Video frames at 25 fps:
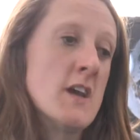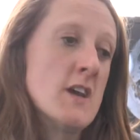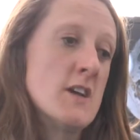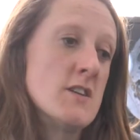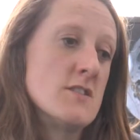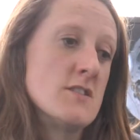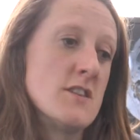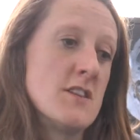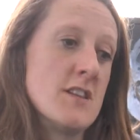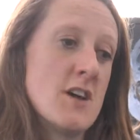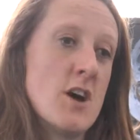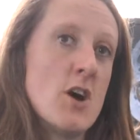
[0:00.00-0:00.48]

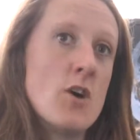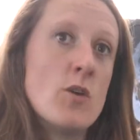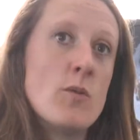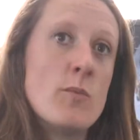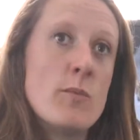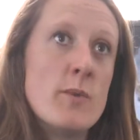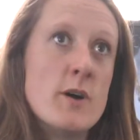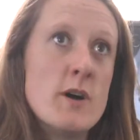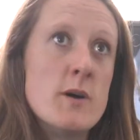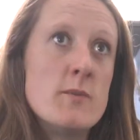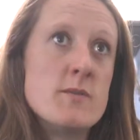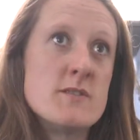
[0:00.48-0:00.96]
So the whole
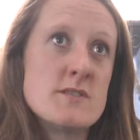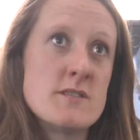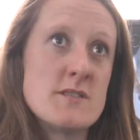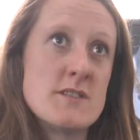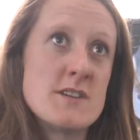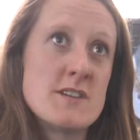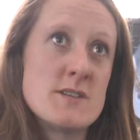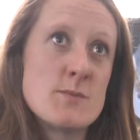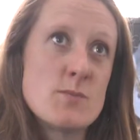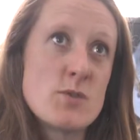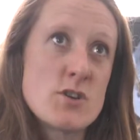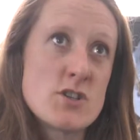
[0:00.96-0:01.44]
purpose of
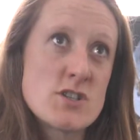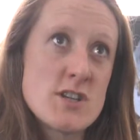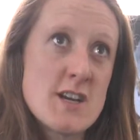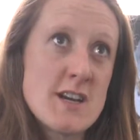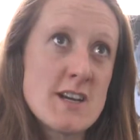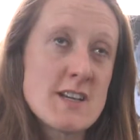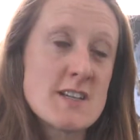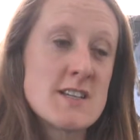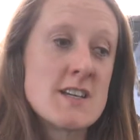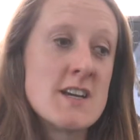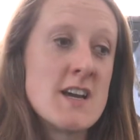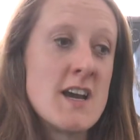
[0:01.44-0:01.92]
this
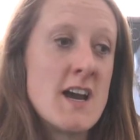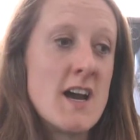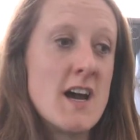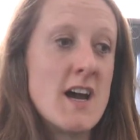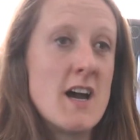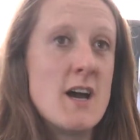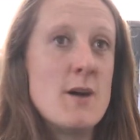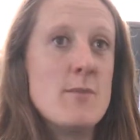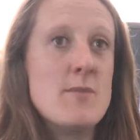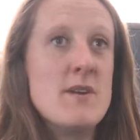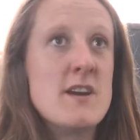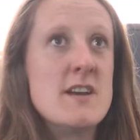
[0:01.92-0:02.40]
project
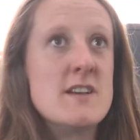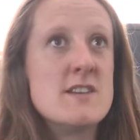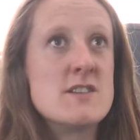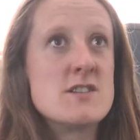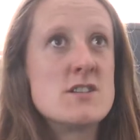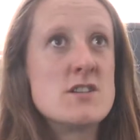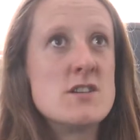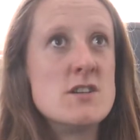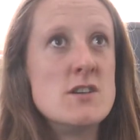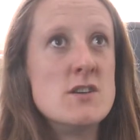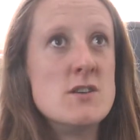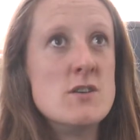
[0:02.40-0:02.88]
is
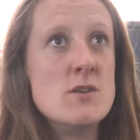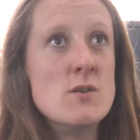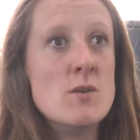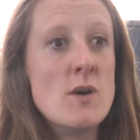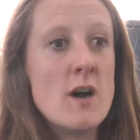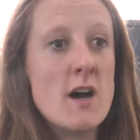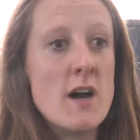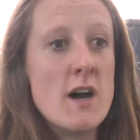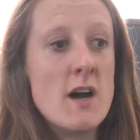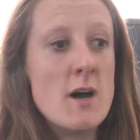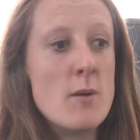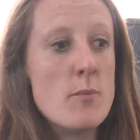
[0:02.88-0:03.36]
to
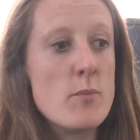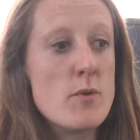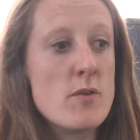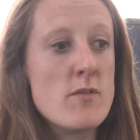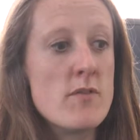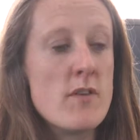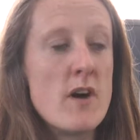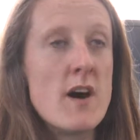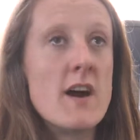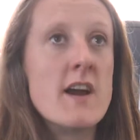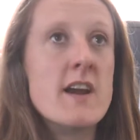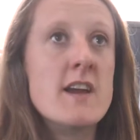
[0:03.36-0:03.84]

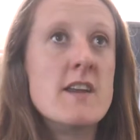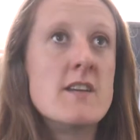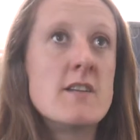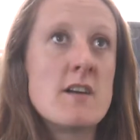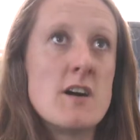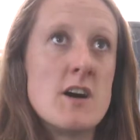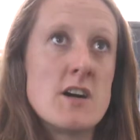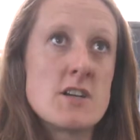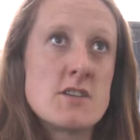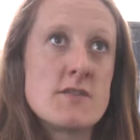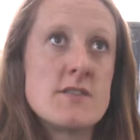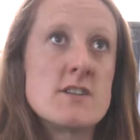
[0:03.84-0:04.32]
provide
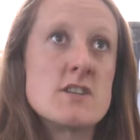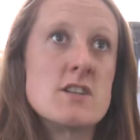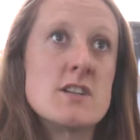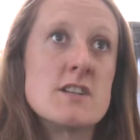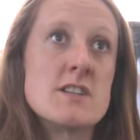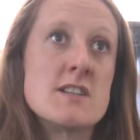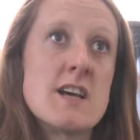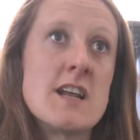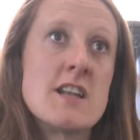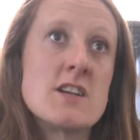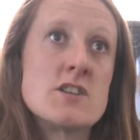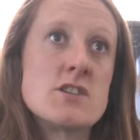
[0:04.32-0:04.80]
artificial
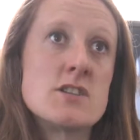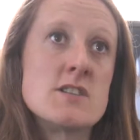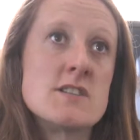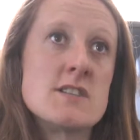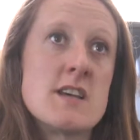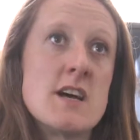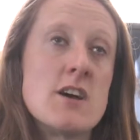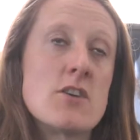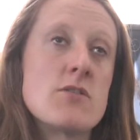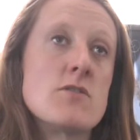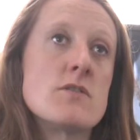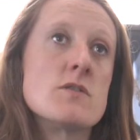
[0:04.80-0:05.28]
intelligence
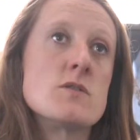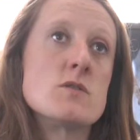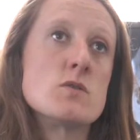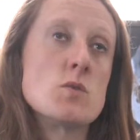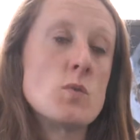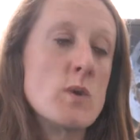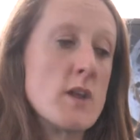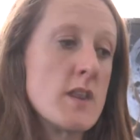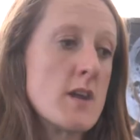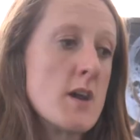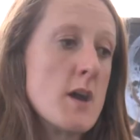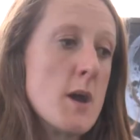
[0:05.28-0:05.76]
algorithms
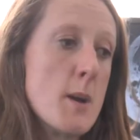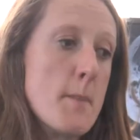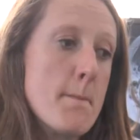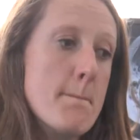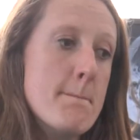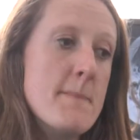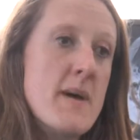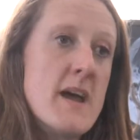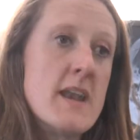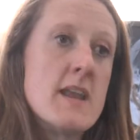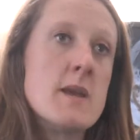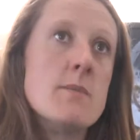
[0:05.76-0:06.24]
with
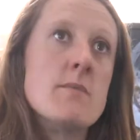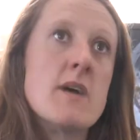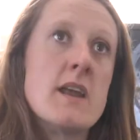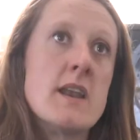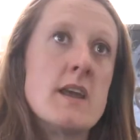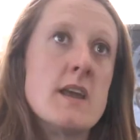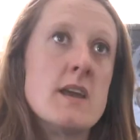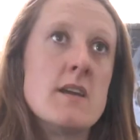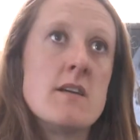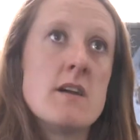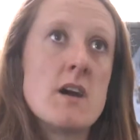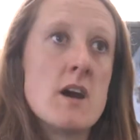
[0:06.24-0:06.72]

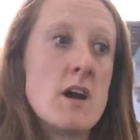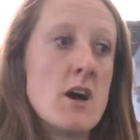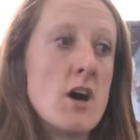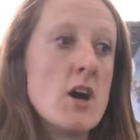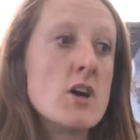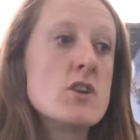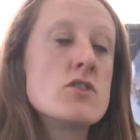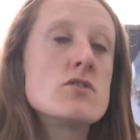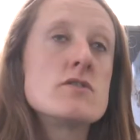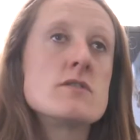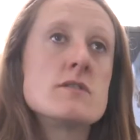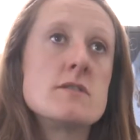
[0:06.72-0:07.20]
many
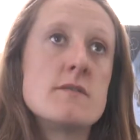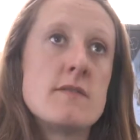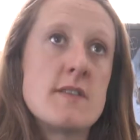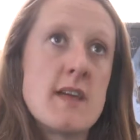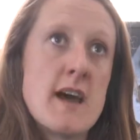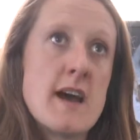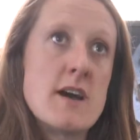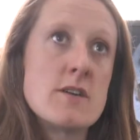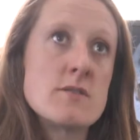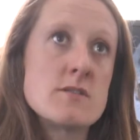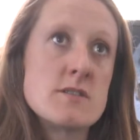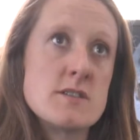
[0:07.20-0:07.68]
hundreds of
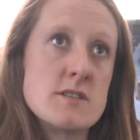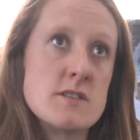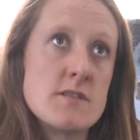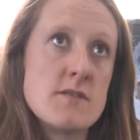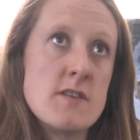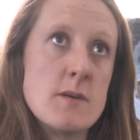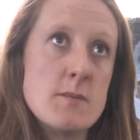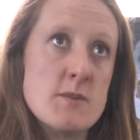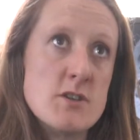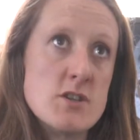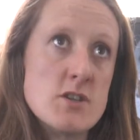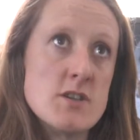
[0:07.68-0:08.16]
thousands of
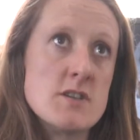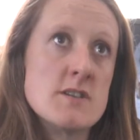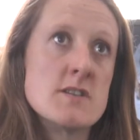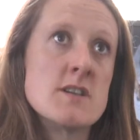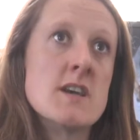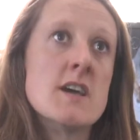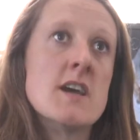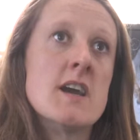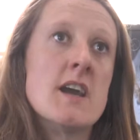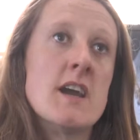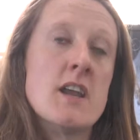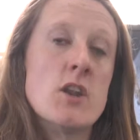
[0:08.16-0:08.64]
images
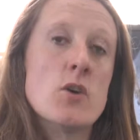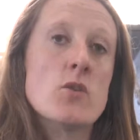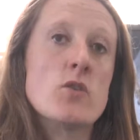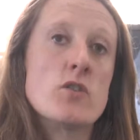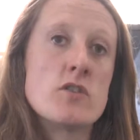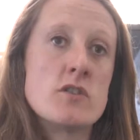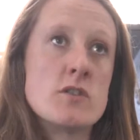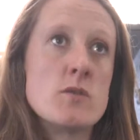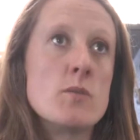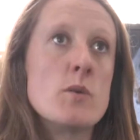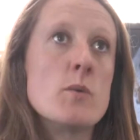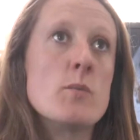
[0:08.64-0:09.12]
in
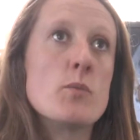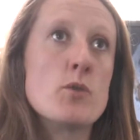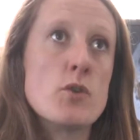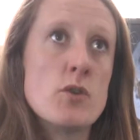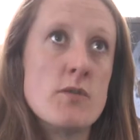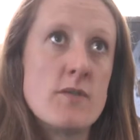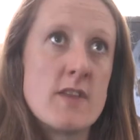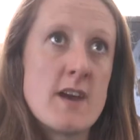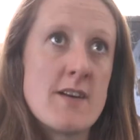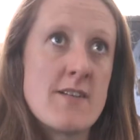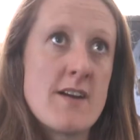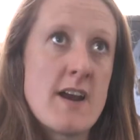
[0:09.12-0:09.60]
order to
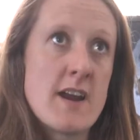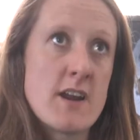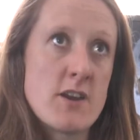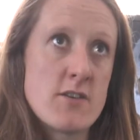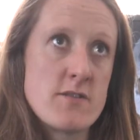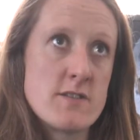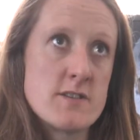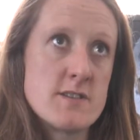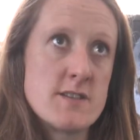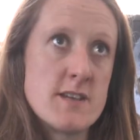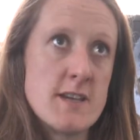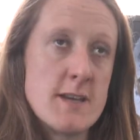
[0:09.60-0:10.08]
improve their
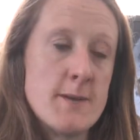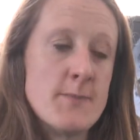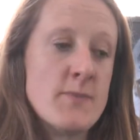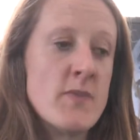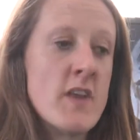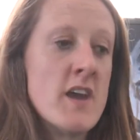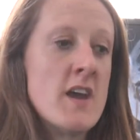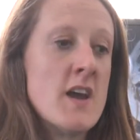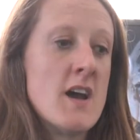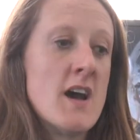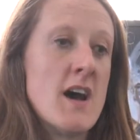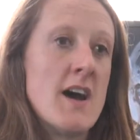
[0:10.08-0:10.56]
accuracy.
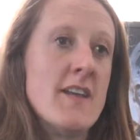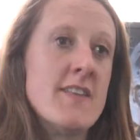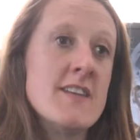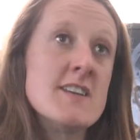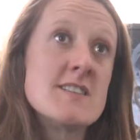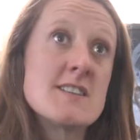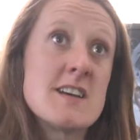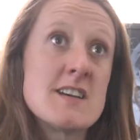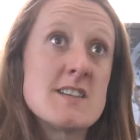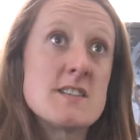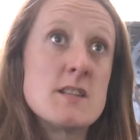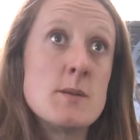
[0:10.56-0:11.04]
And
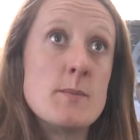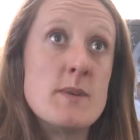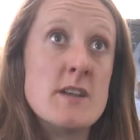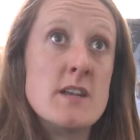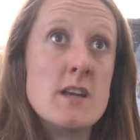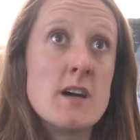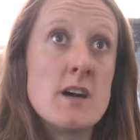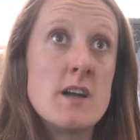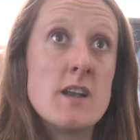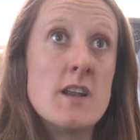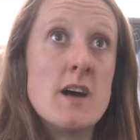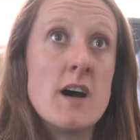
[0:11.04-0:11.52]
this has to be
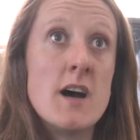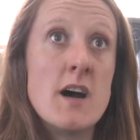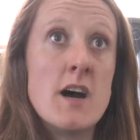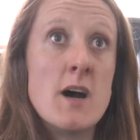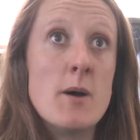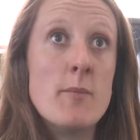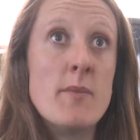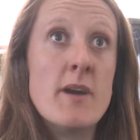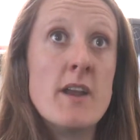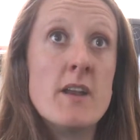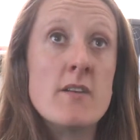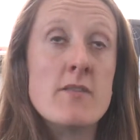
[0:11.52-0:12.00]
done
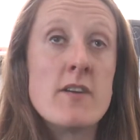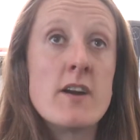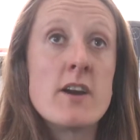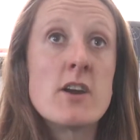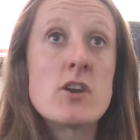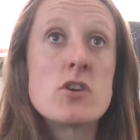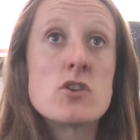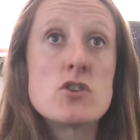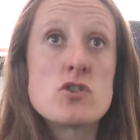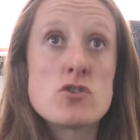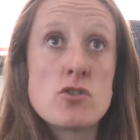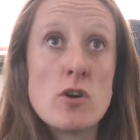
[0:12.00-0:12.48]
in a very
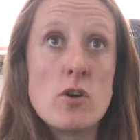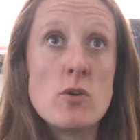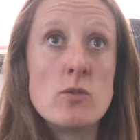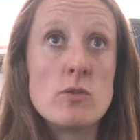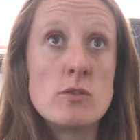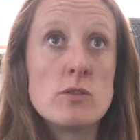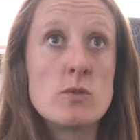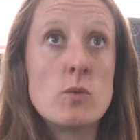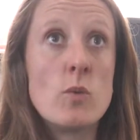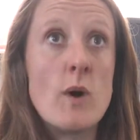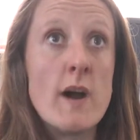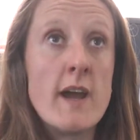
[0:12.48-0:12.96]

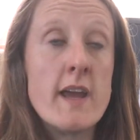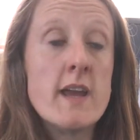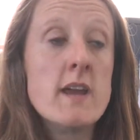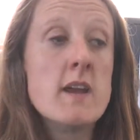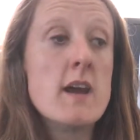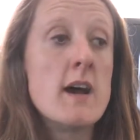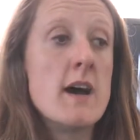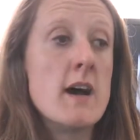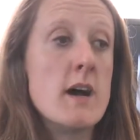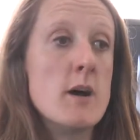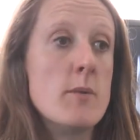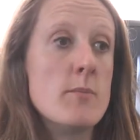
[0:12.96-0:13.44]
controlled way,
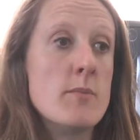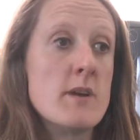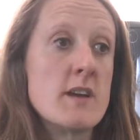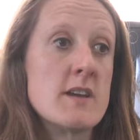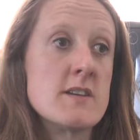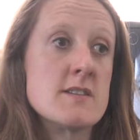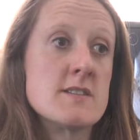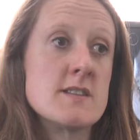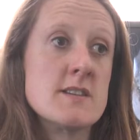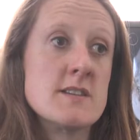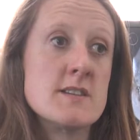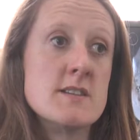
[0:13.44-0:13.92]

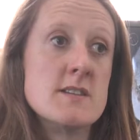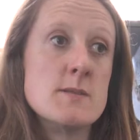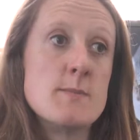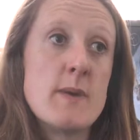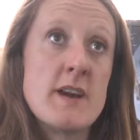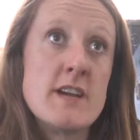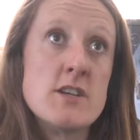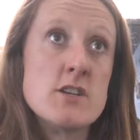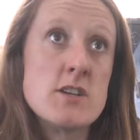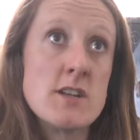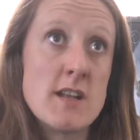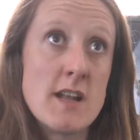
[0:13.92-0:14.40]
because this is
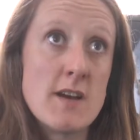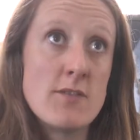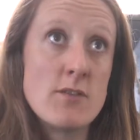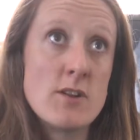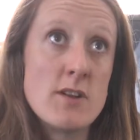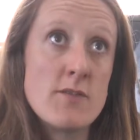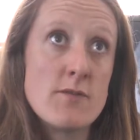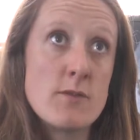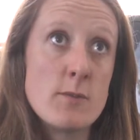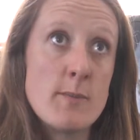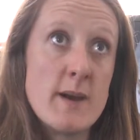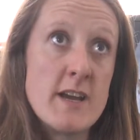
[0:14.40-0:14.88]
patient-level
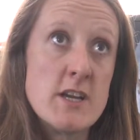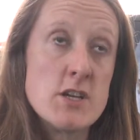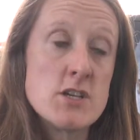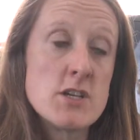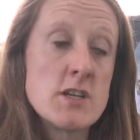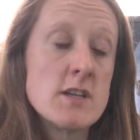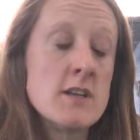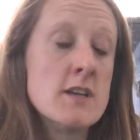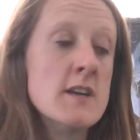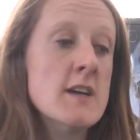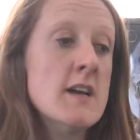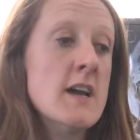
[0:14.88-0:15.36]

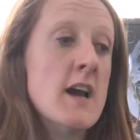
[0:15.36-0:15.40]
information.